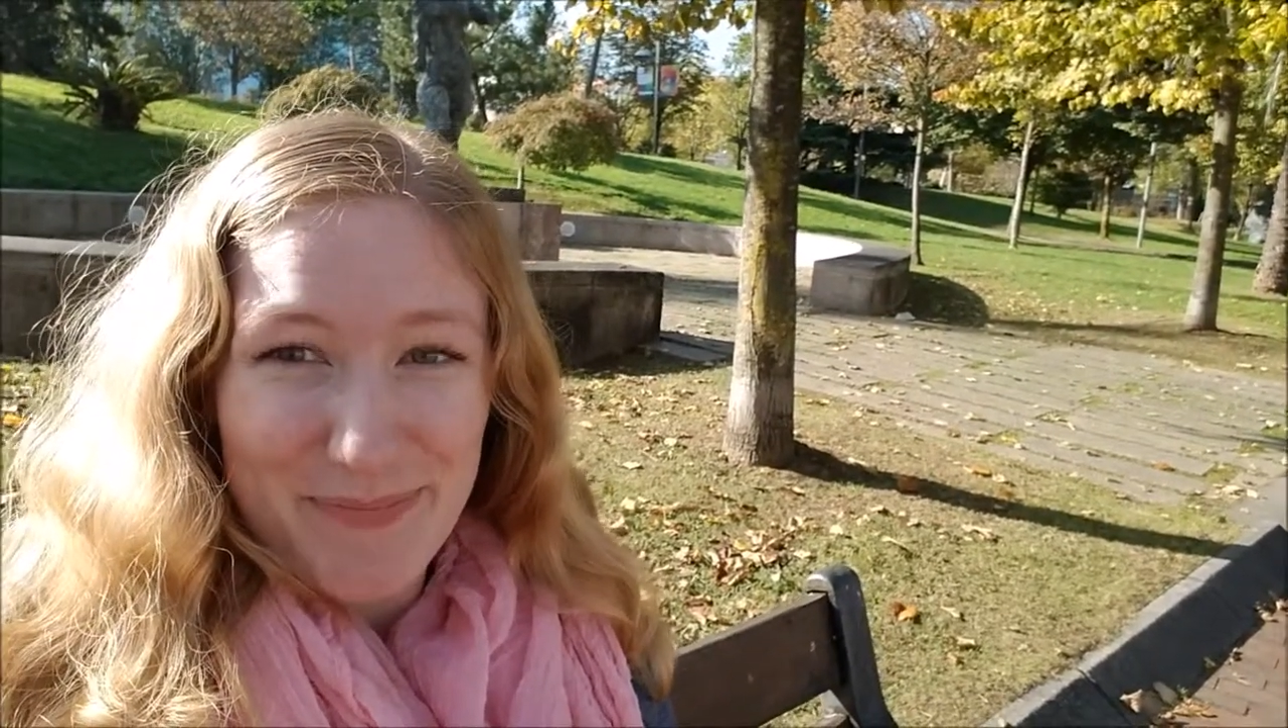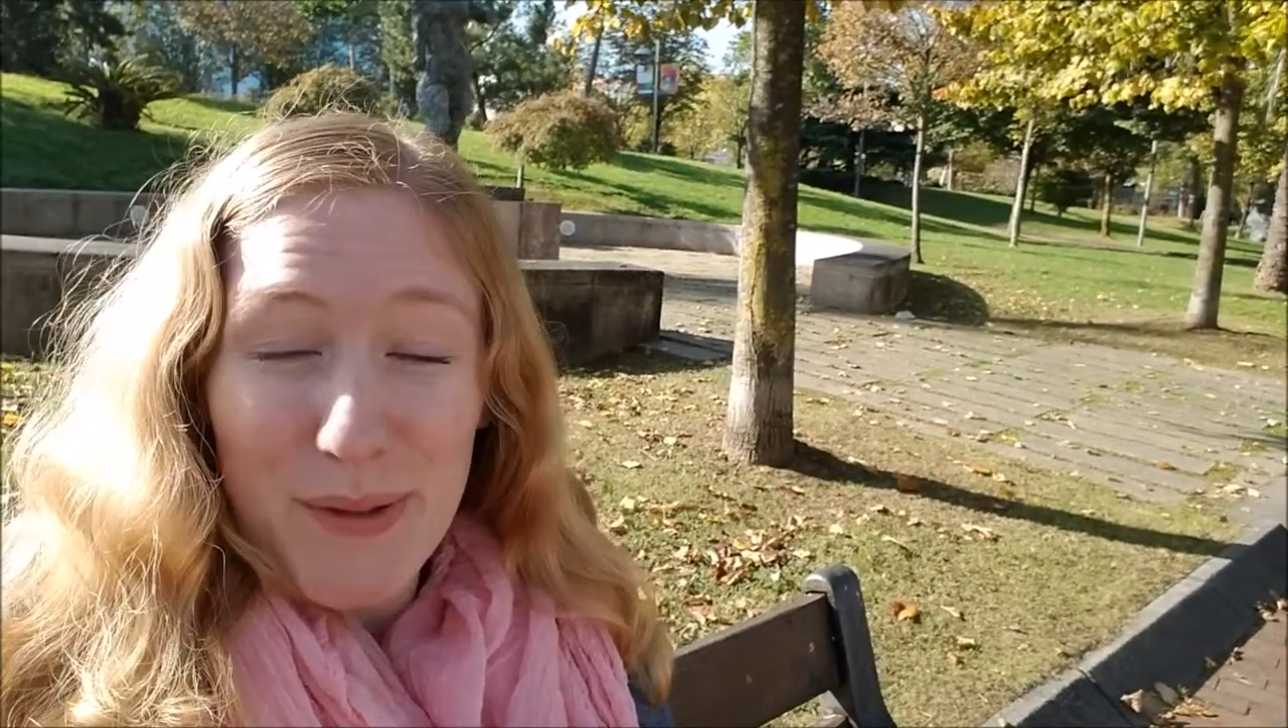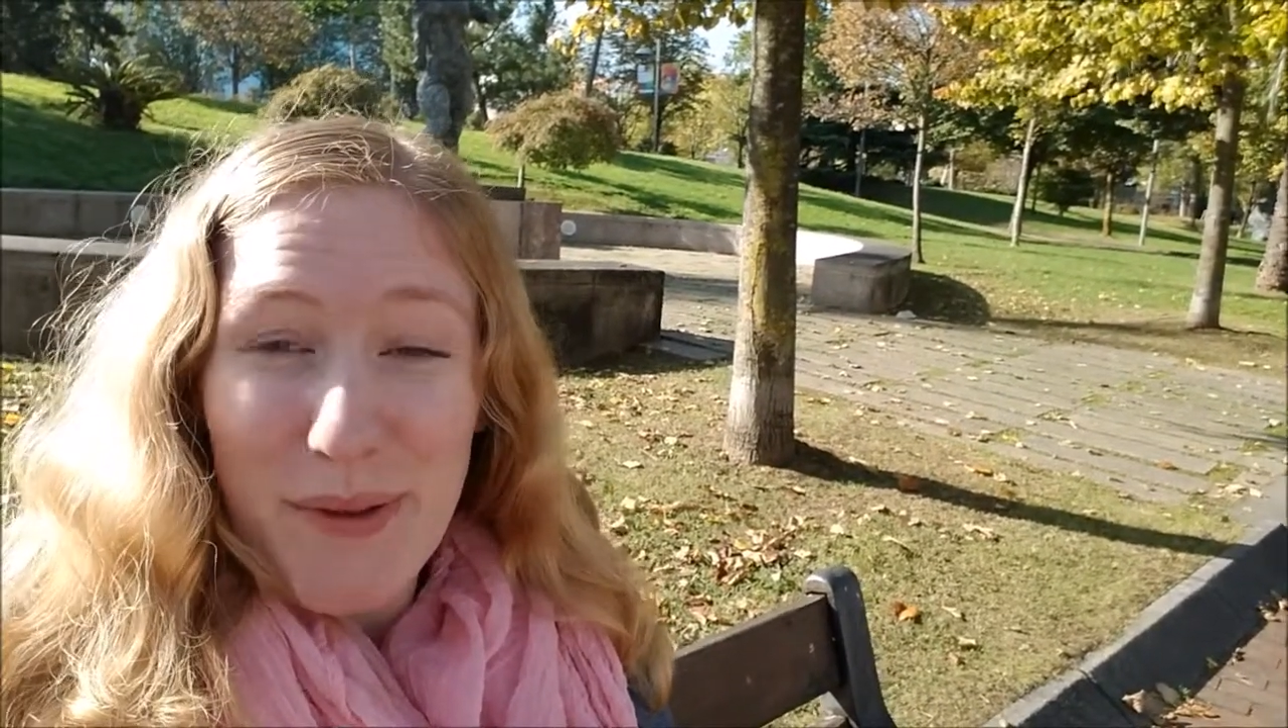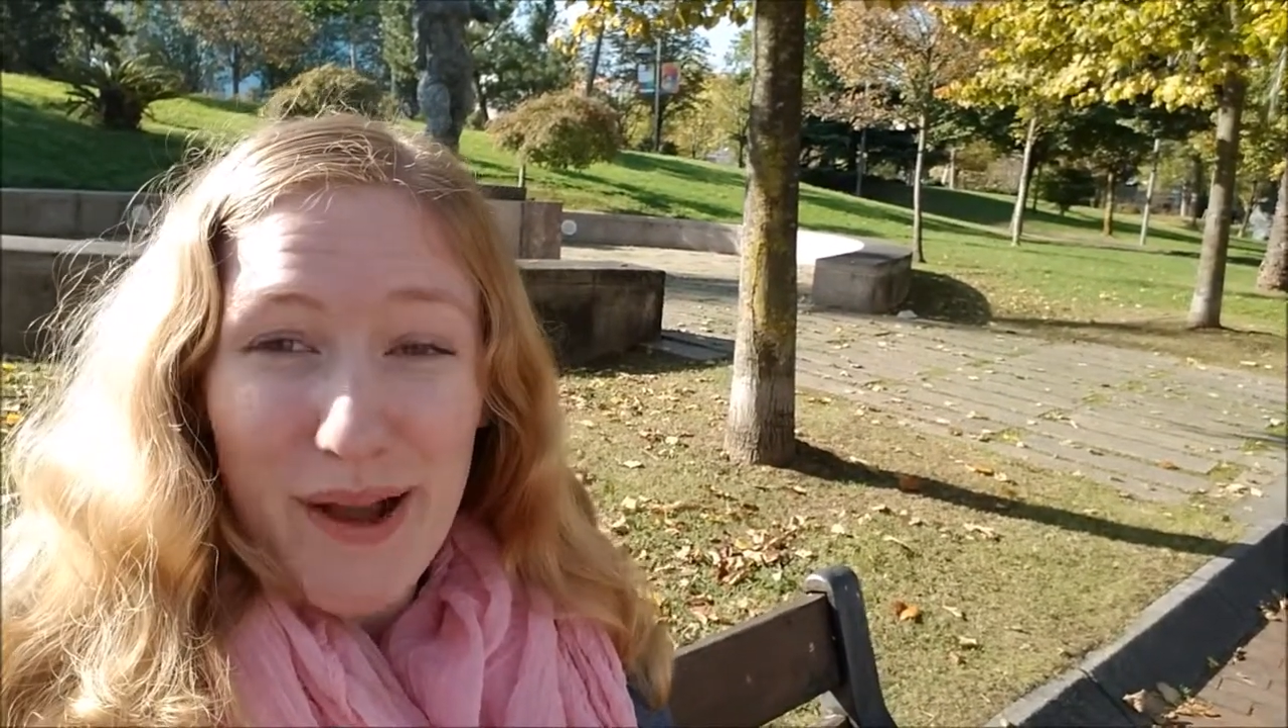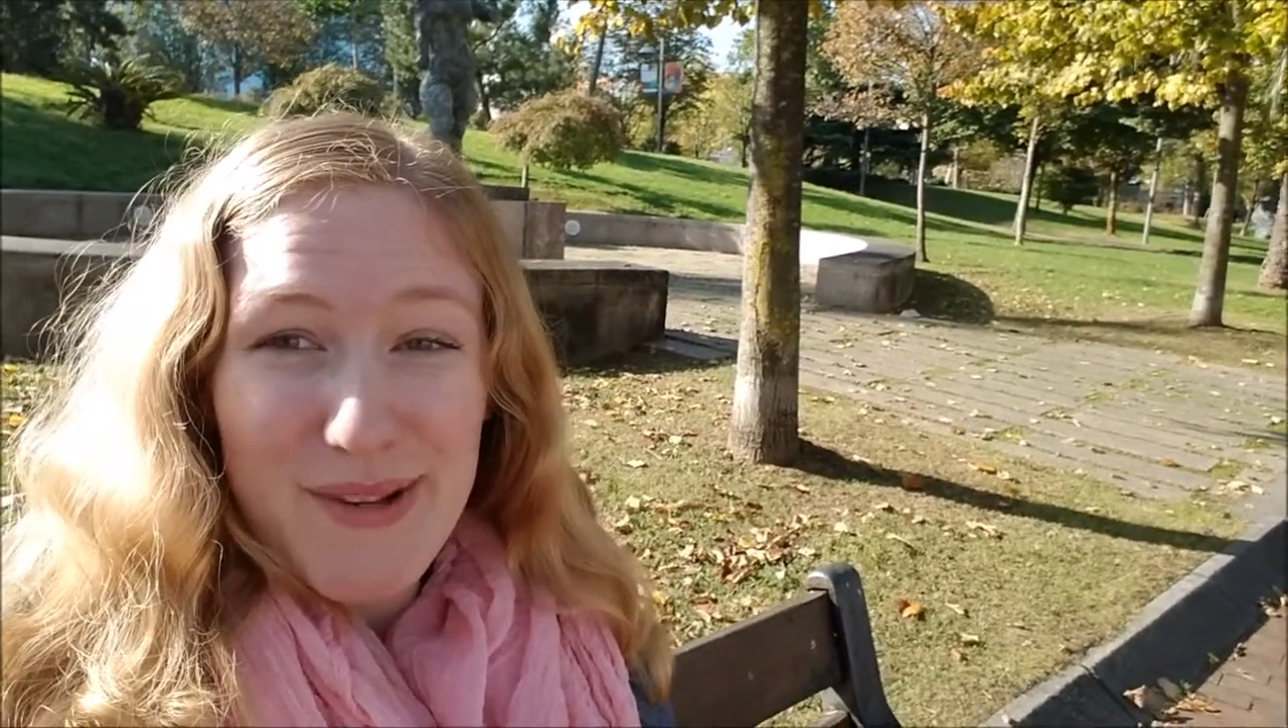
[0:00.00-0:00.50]

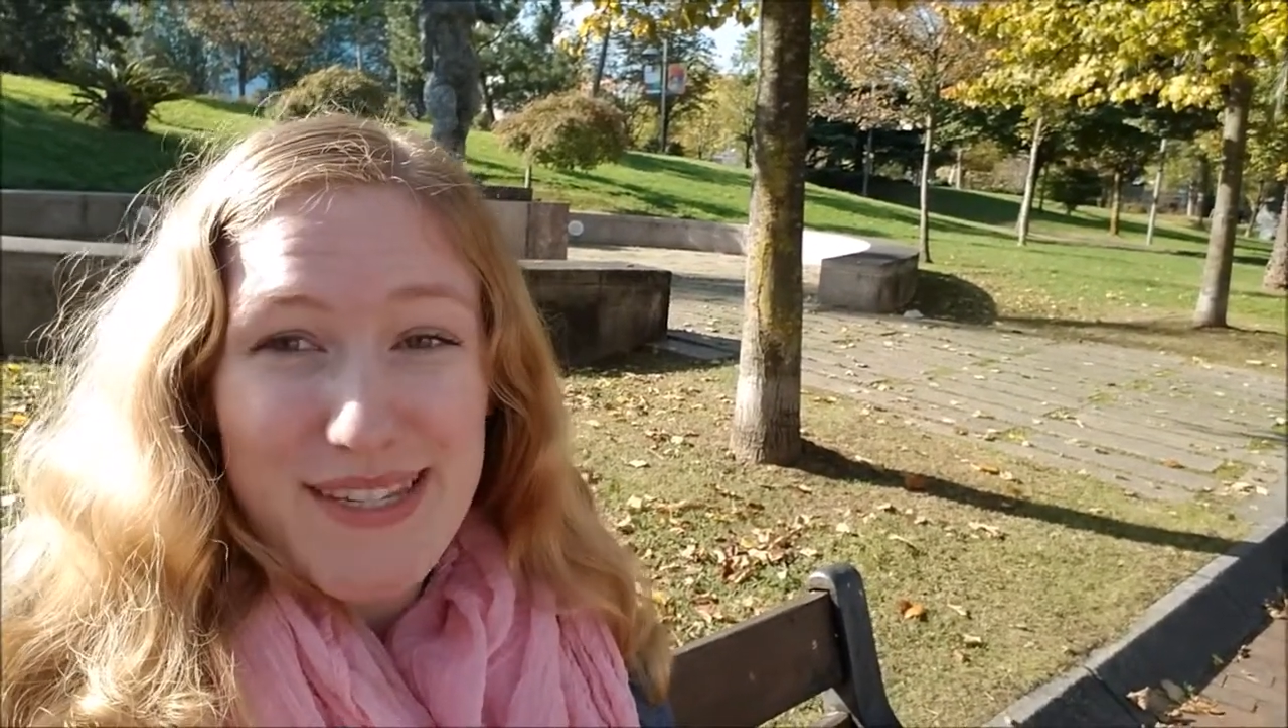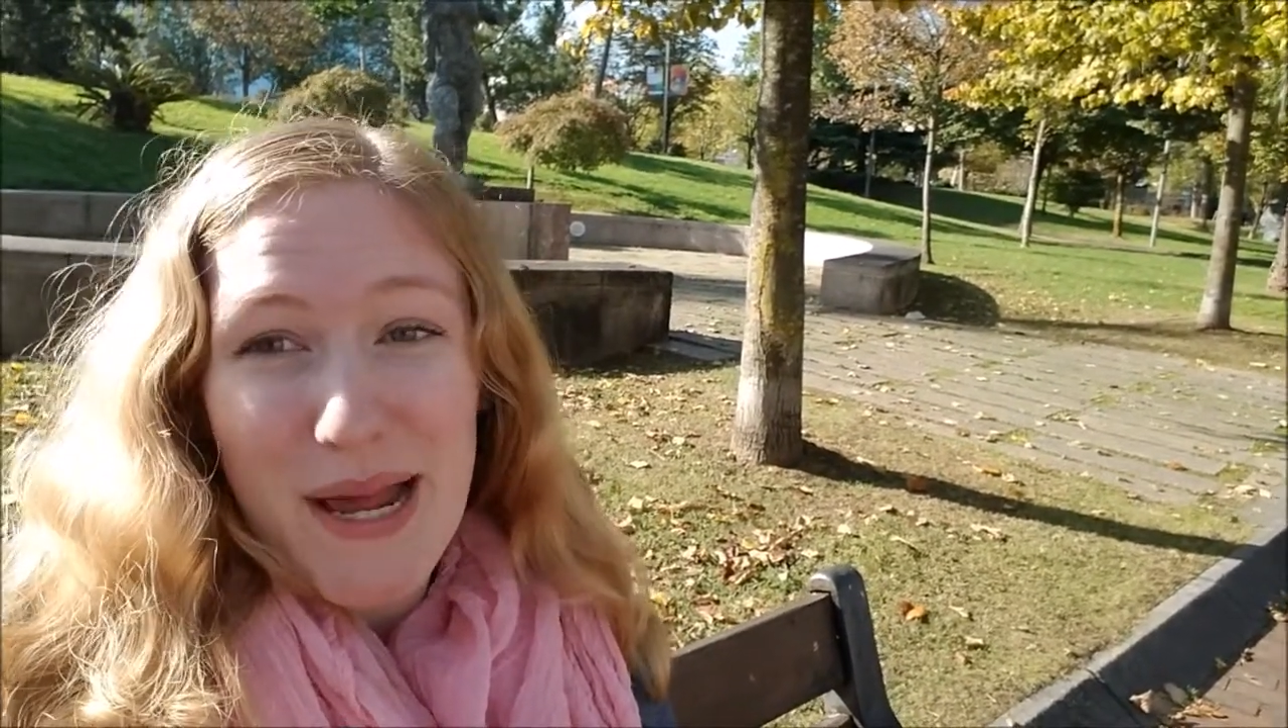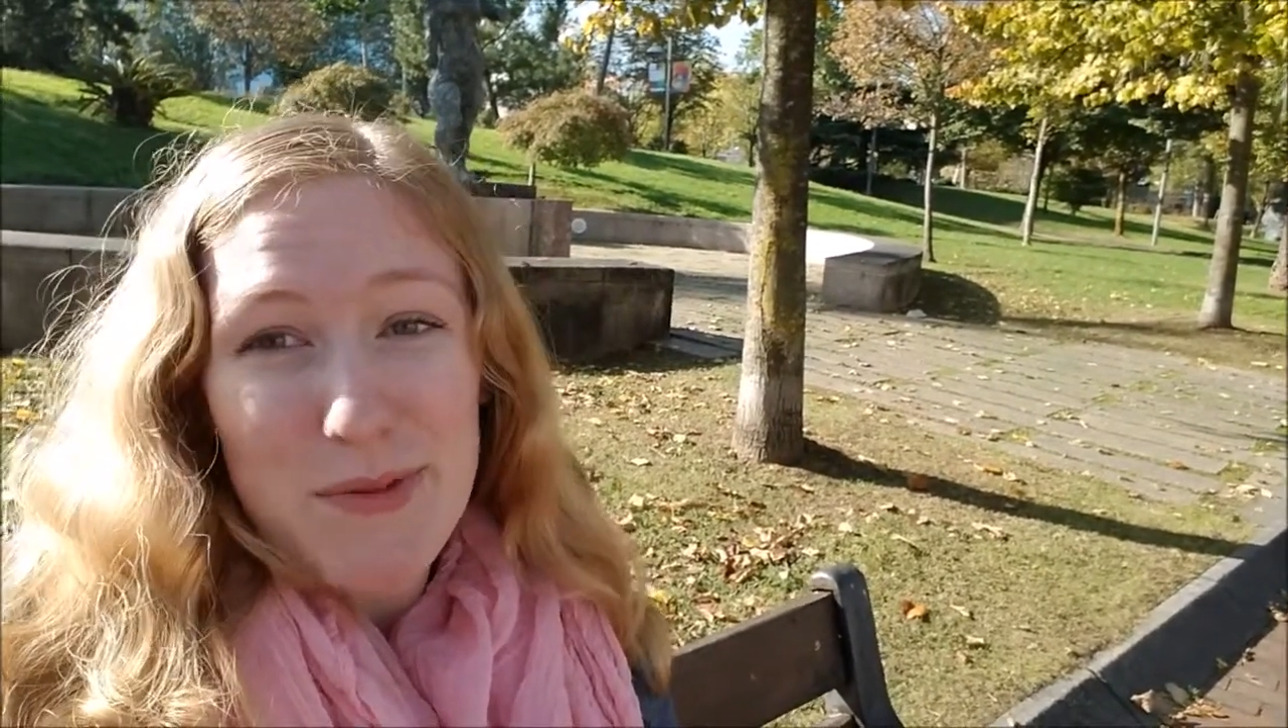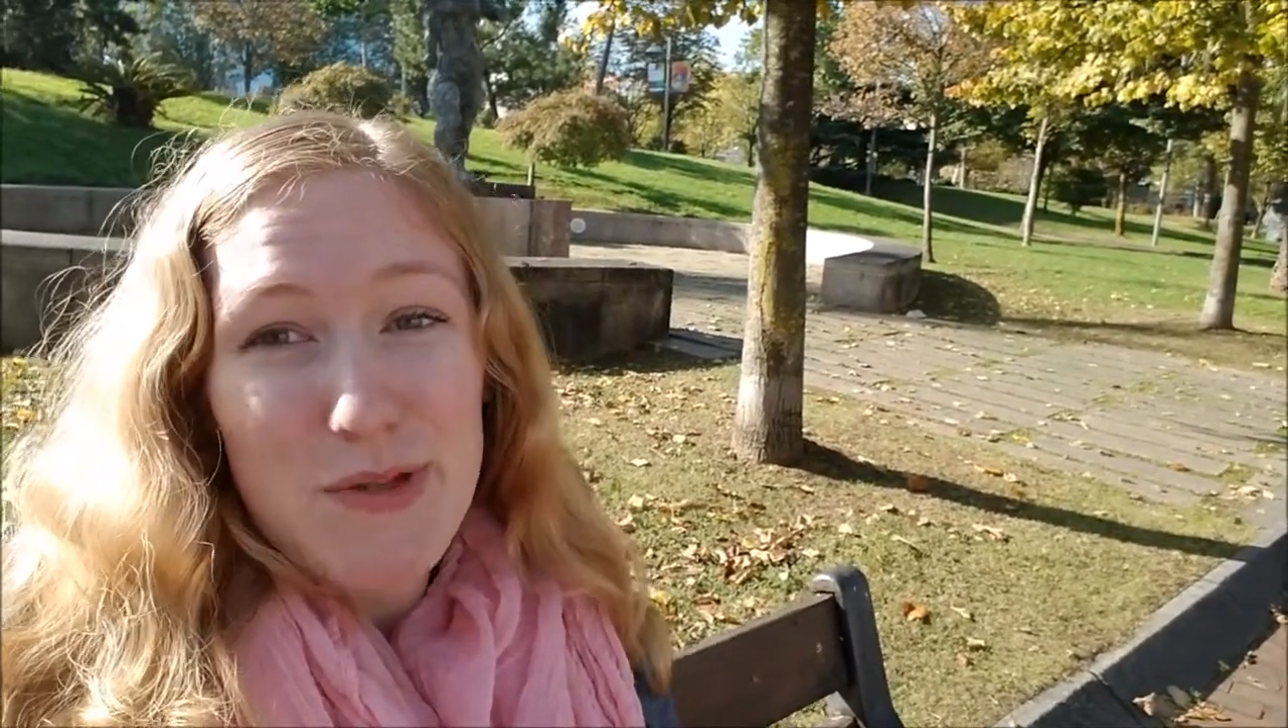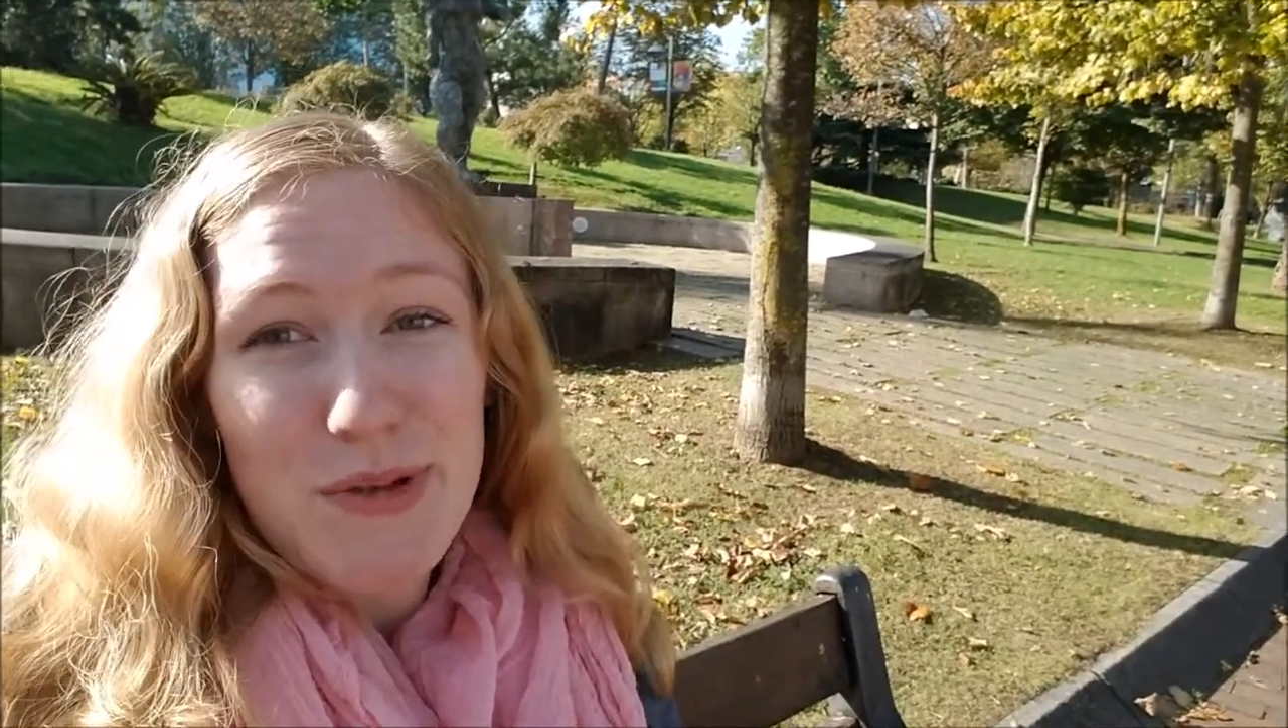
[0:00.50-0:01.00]
Bilbao is an
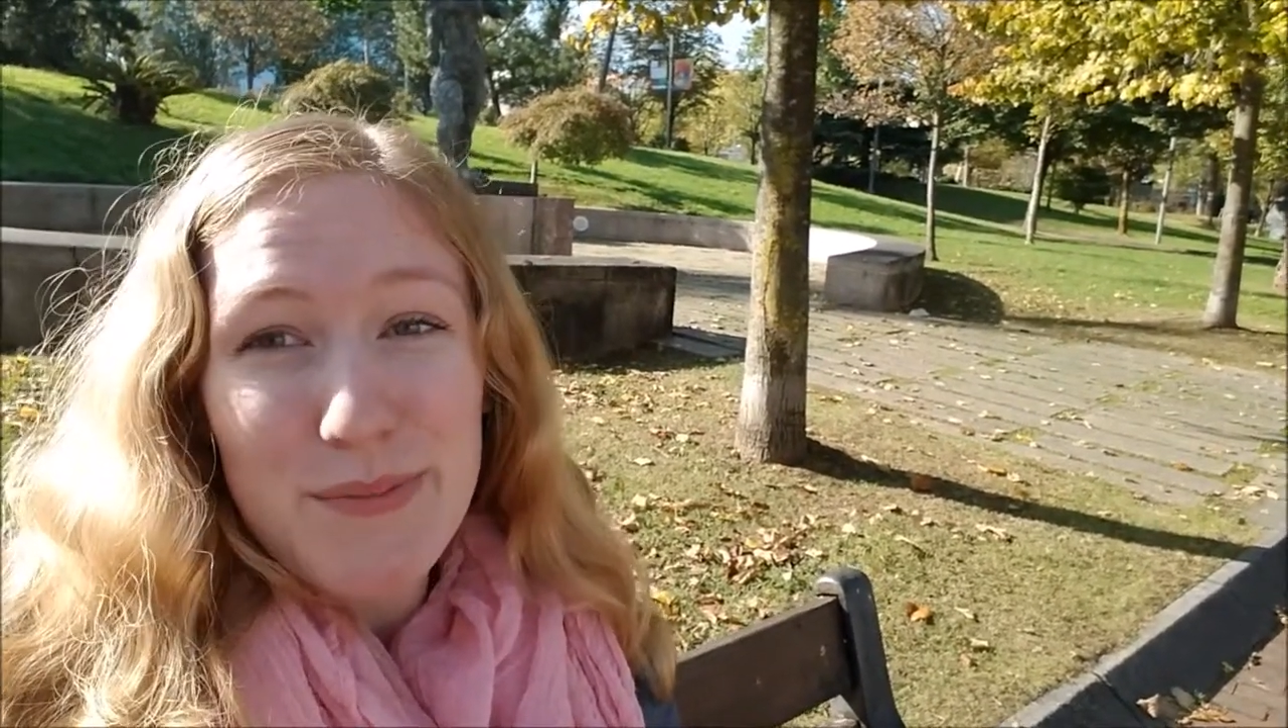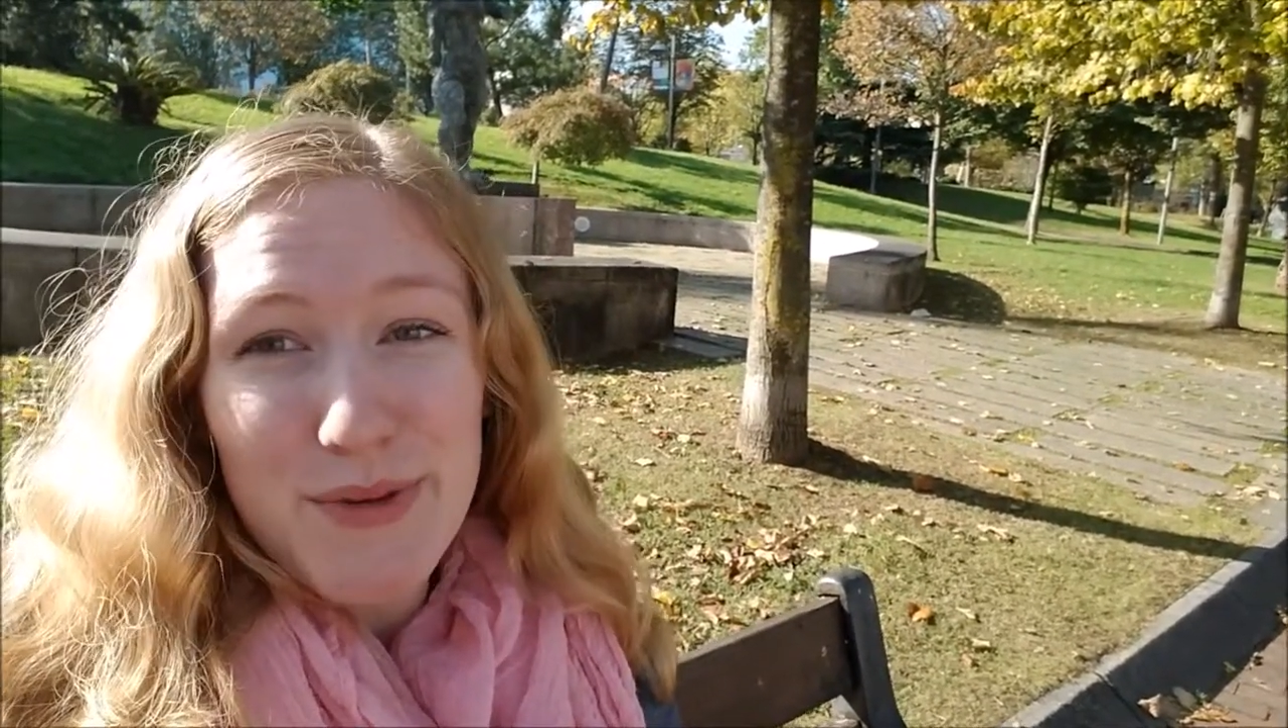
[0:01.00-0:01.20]
absolutely